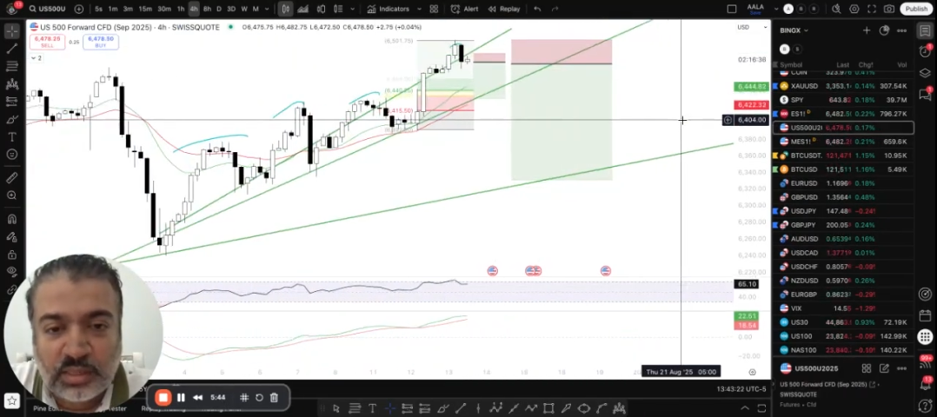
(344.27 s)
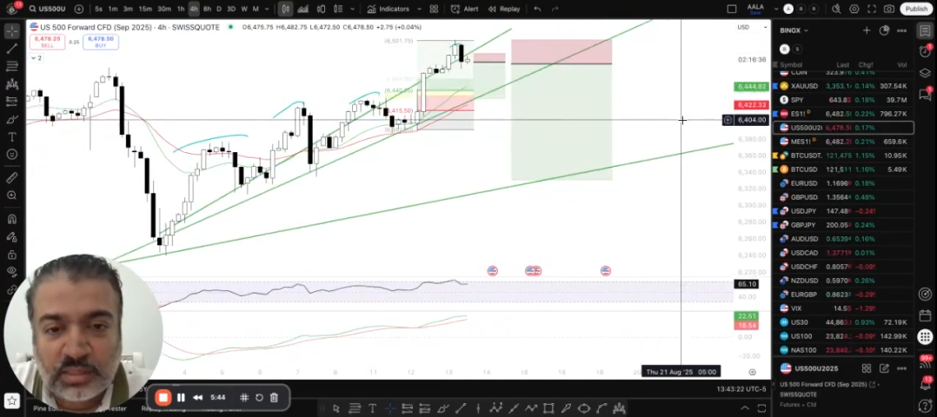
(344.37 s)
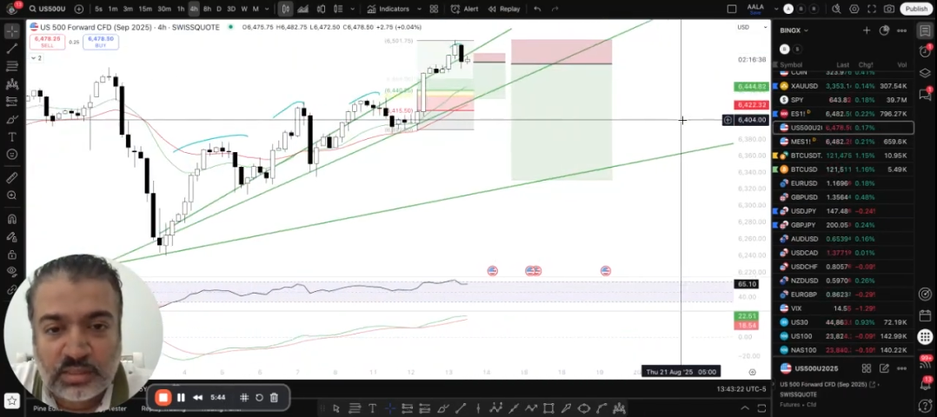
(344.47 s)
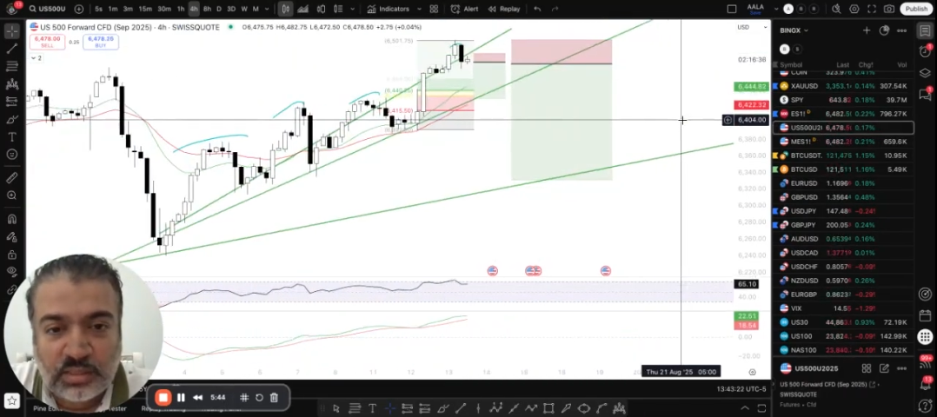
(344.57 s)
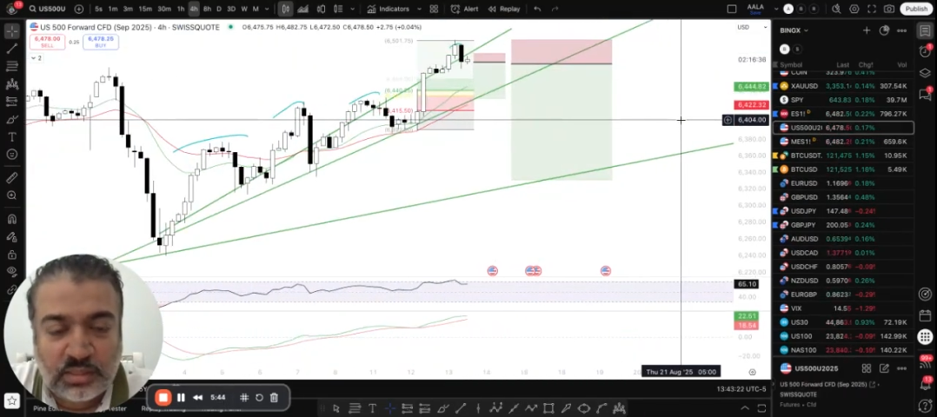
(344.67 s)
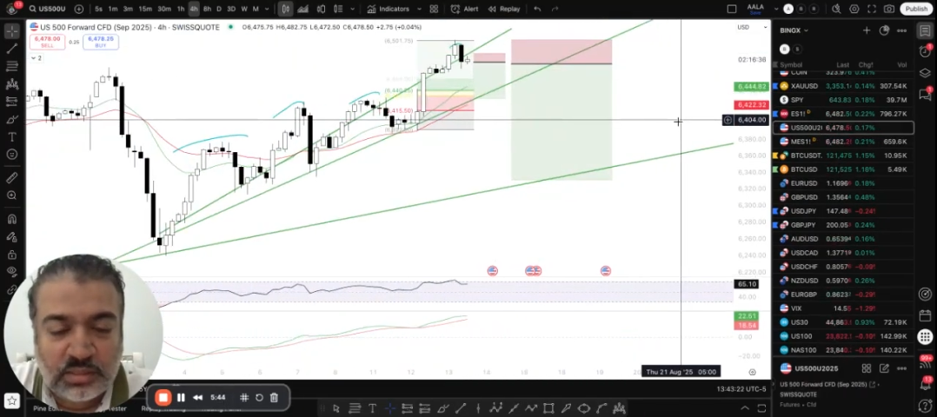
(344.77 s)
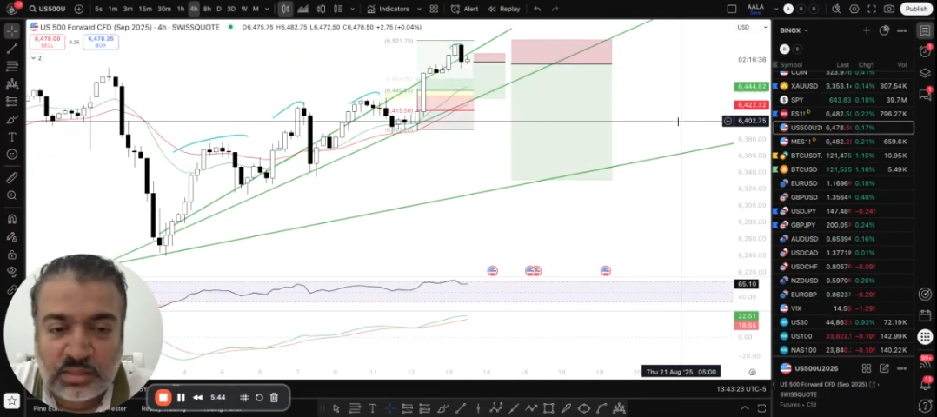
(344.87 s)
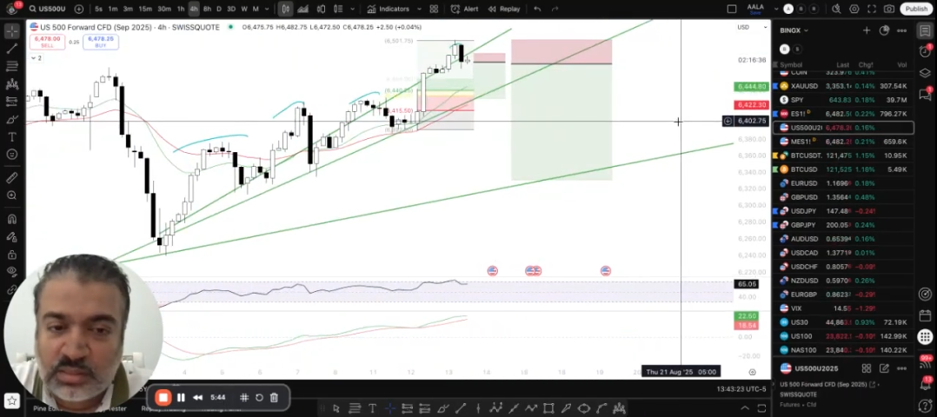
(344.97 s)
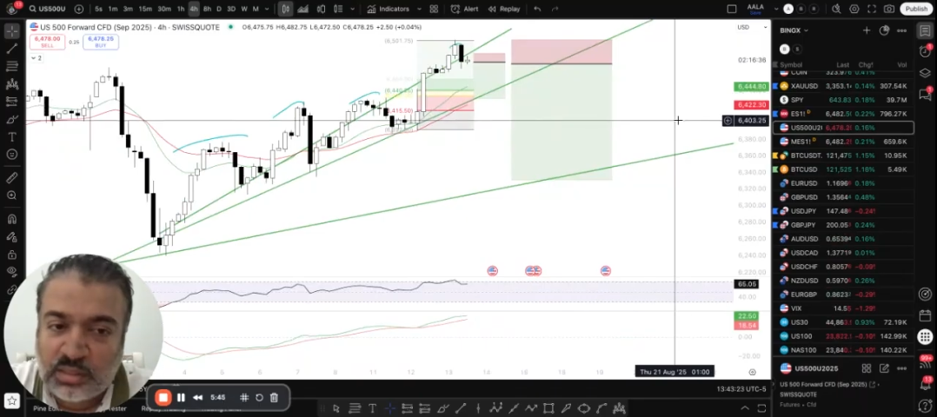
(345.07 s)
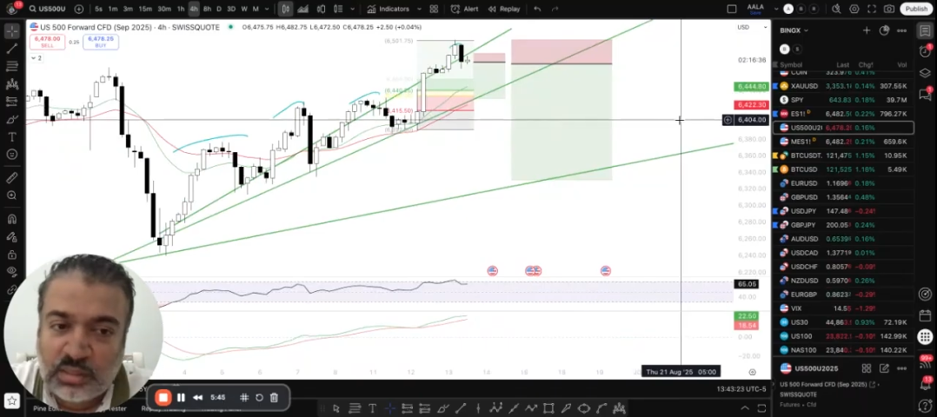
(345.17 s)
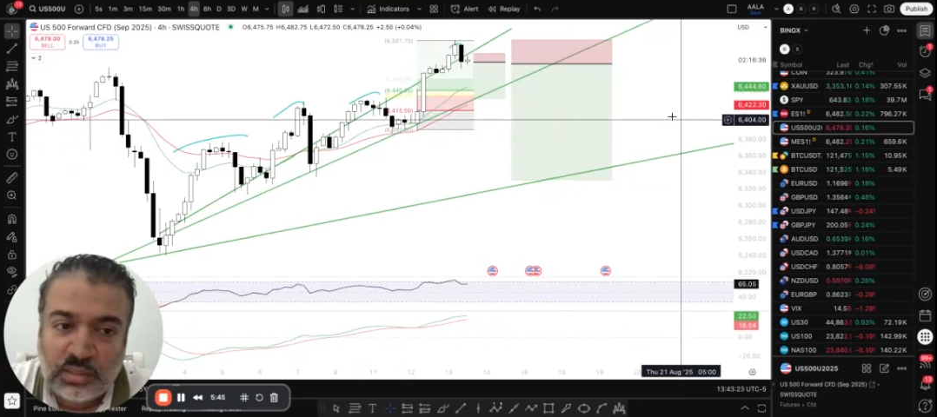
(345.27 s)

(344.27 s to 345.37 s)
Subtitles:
XNex,